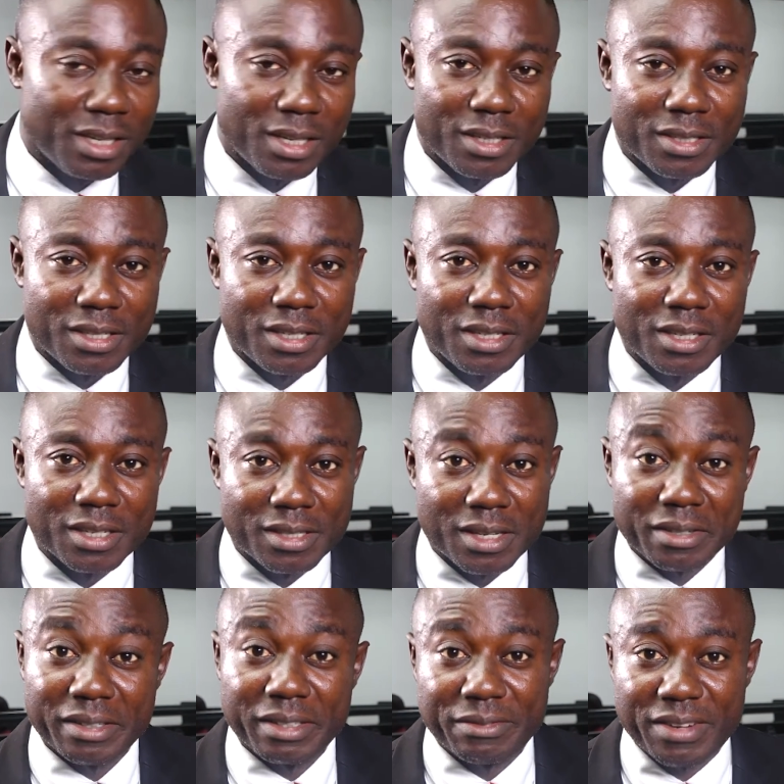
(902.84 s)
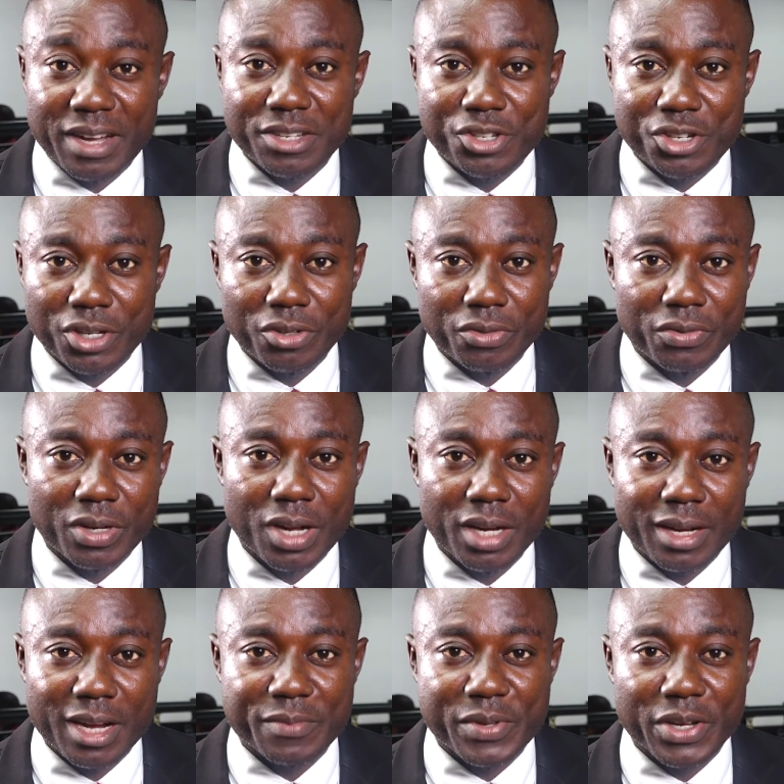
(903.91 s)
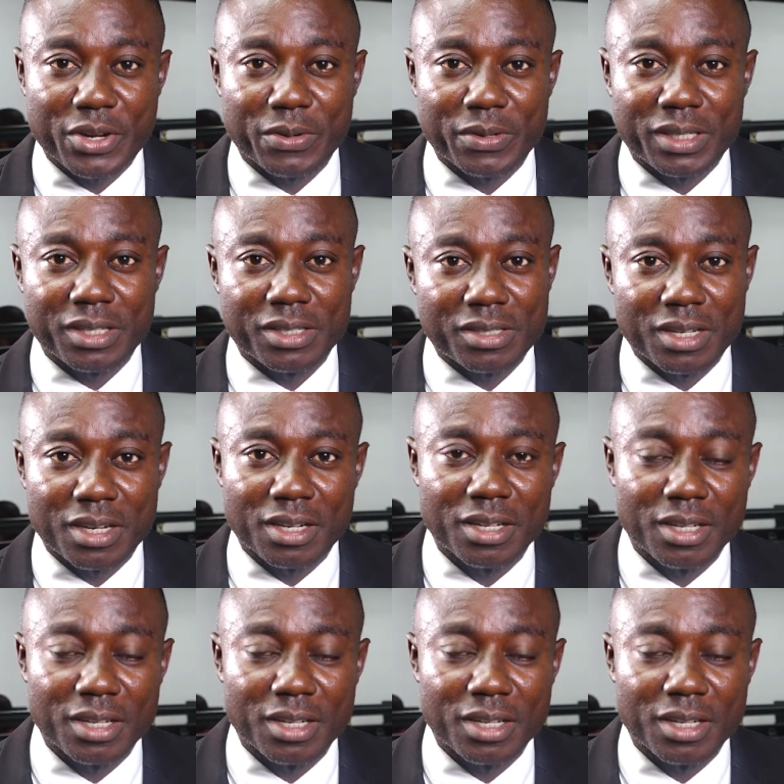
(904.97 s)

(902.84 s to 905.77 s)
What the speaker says: Adonri is the Executive Vice Chair of High Cap Securities.